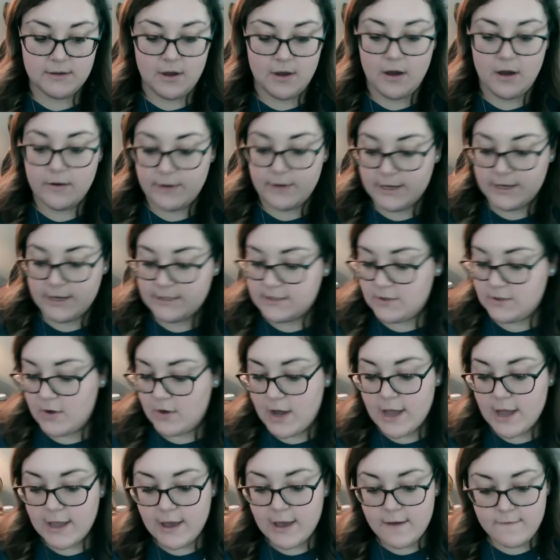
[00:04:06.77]
All right, so
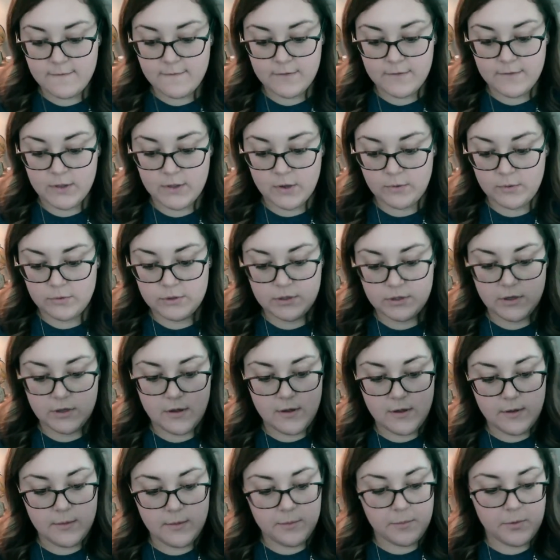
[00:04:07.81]
I got float.
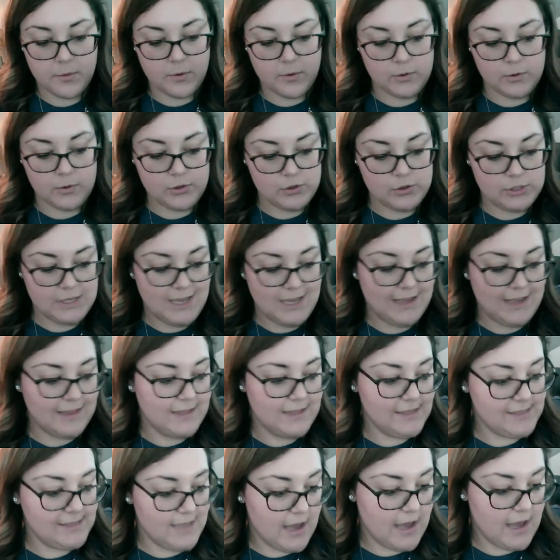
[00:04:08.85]
I'm going to take
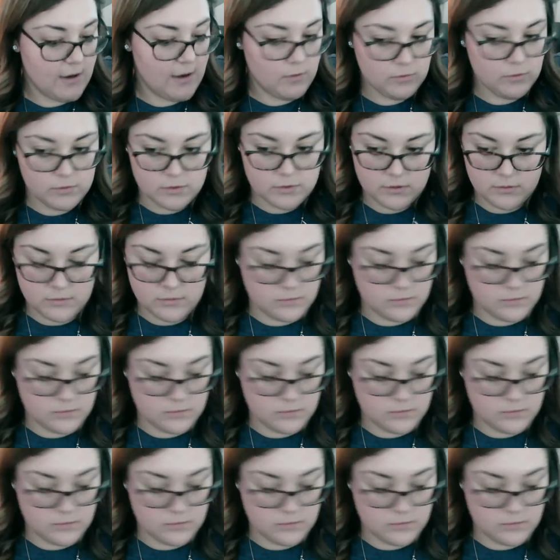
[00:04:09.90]
this out,